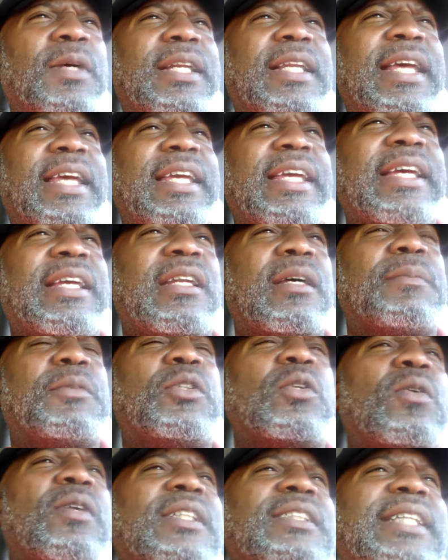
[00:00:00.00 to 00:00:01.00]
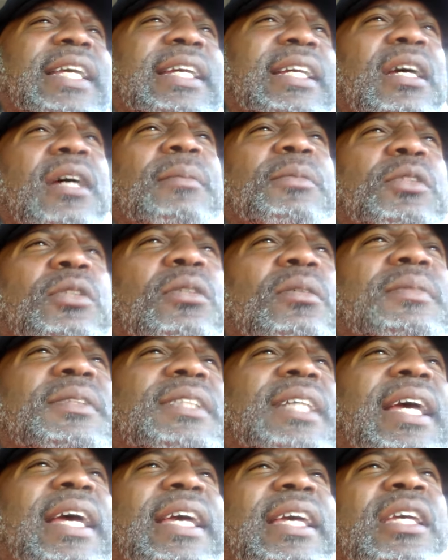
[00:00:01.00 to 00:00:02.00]
what they end up doing is they come to them and
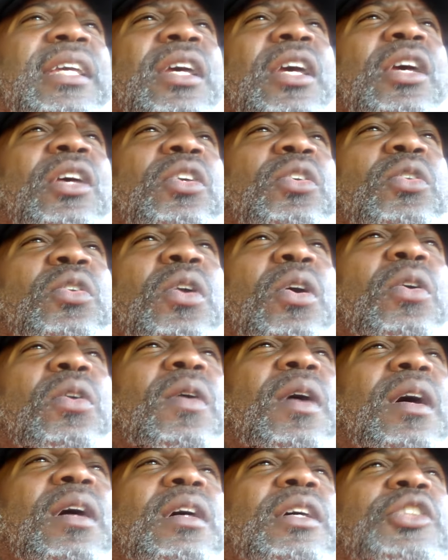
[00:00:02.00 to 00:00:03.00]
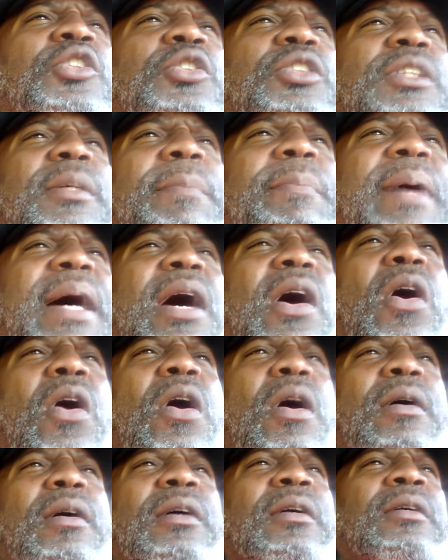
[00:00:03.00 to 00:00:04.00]
say, hey, you know, uh, you should buy
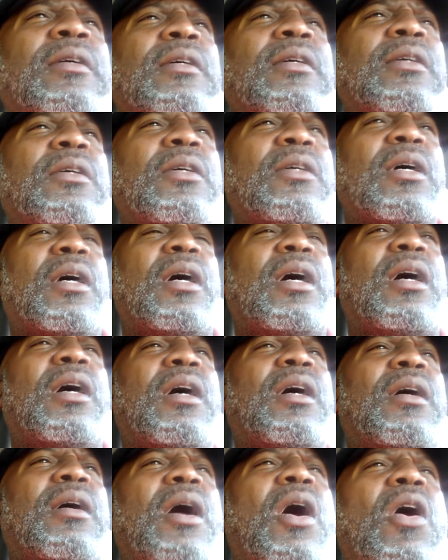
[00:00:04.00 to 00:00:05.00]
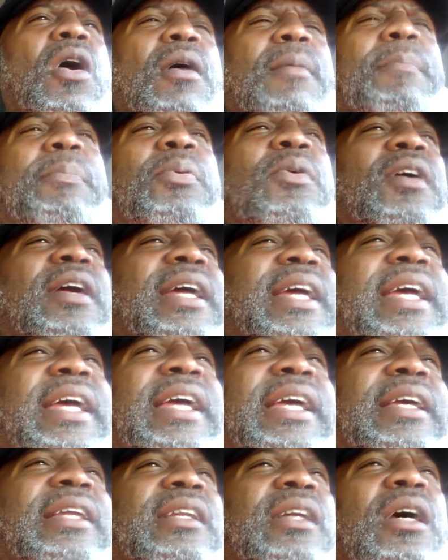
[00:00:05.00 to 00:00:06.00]
our uh, our
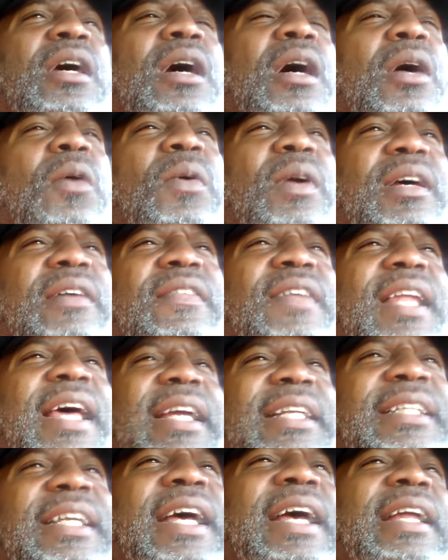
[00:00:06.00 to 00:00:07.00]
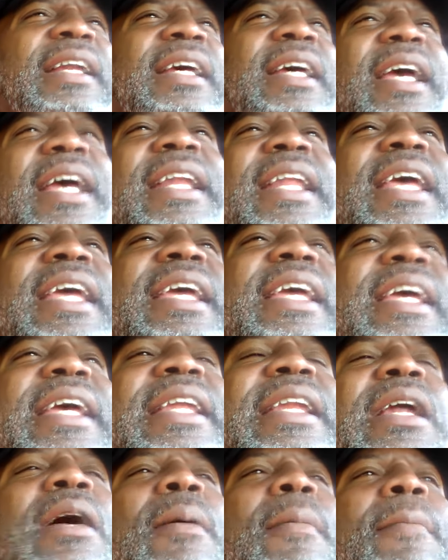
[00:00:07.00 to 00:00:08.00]
brand or whatever like that. And
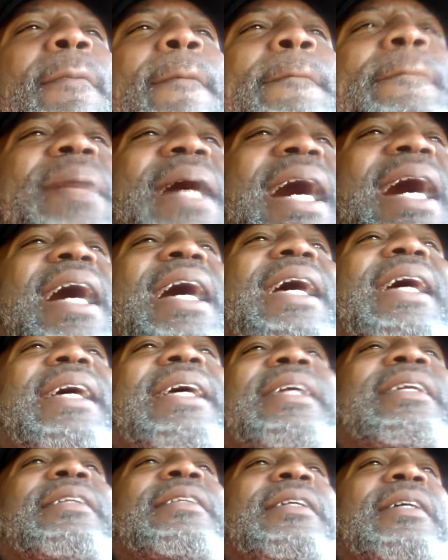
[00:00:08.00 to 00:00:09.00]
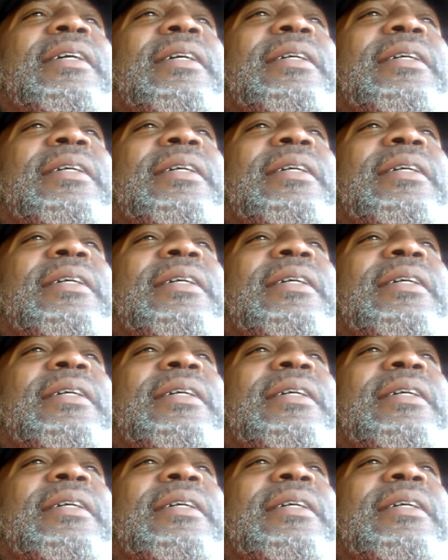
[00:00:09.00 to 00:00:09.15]
they end up buying